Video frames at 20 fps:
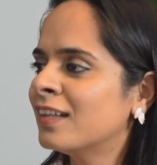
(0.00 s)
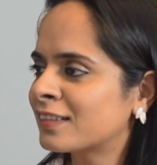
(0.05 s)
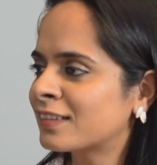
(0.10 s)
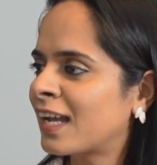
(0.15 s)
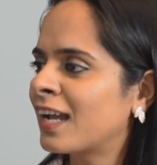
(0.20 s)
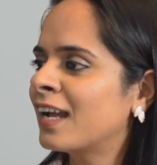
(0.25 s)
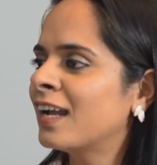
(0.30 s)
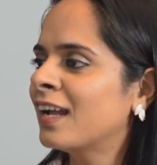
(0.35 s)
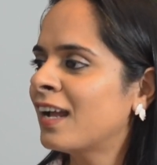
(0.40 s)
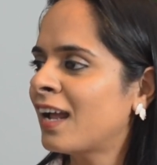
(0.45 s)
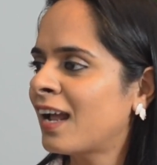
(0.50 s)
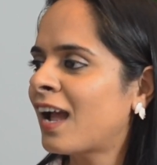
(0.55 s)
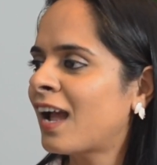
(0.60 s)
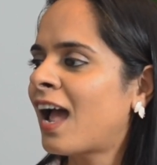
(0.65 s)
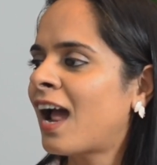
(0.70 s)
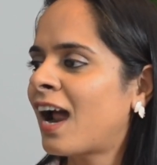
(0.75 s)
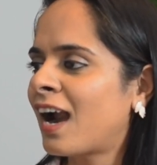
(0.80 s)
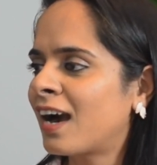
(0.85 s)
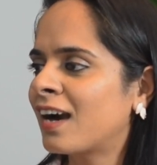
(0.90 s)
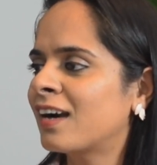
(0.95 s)
thing
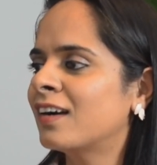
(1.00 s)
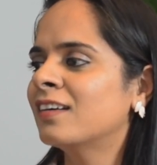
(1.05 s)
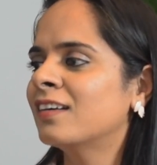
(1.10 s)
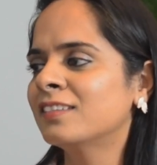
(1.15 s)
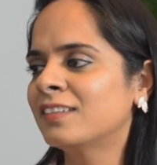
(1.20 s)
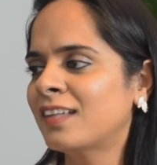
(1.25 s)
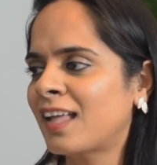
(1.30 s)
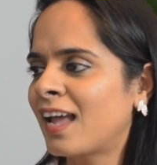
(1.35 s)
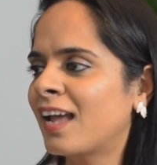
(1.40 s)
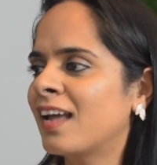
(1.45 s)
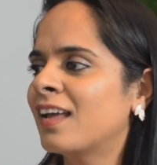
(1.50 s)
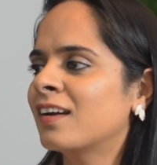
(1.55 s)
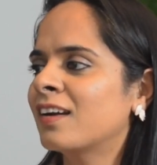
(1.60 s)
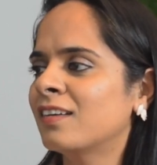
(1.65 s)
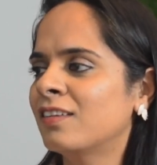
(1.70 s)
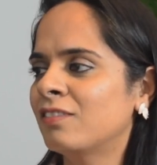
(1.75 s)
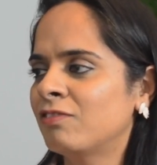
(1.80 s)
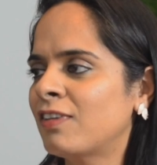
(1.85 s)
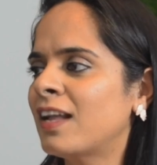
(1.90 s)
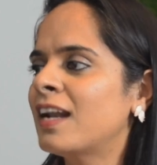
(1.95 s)
are there
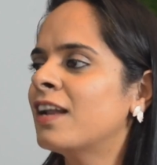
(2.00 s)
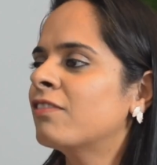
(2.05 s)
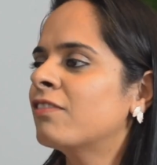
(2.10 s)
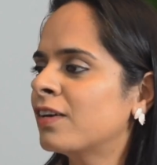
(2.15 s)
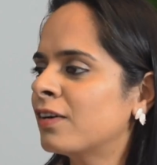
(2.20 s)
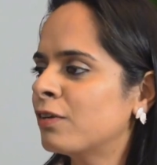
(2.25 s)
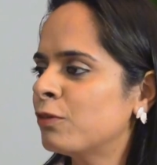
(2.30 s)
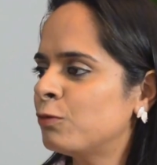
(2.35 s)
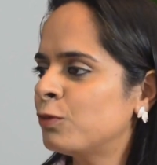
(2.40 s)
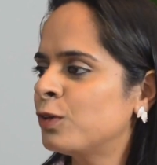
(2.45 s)
whenever